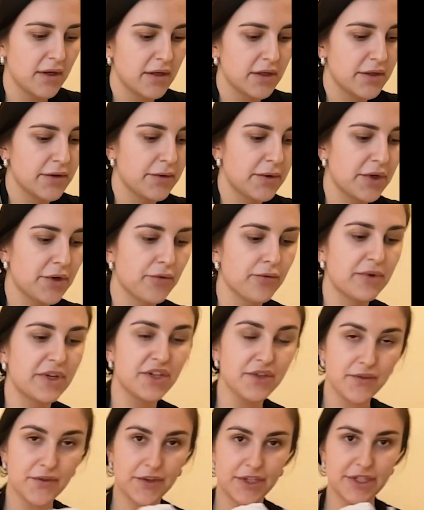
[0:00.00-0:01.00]
You want to reach
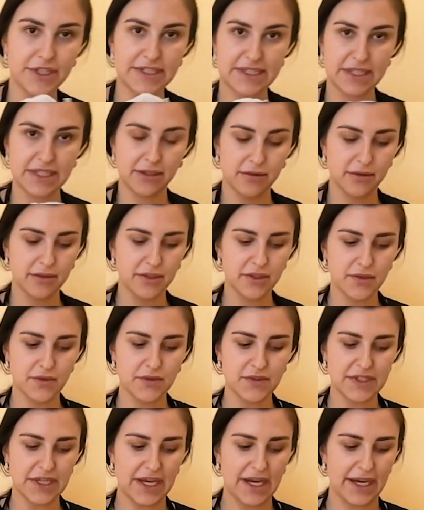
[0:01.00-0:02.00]
for your
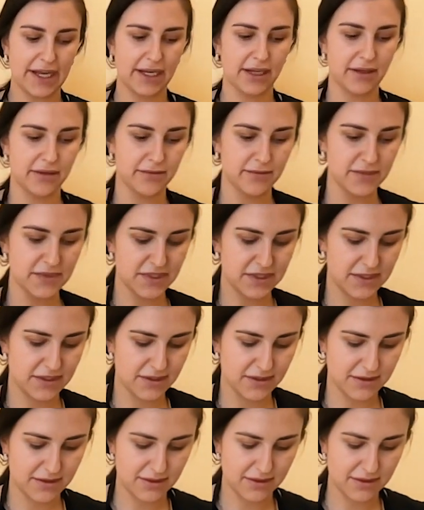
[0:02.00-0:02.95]
single-use items.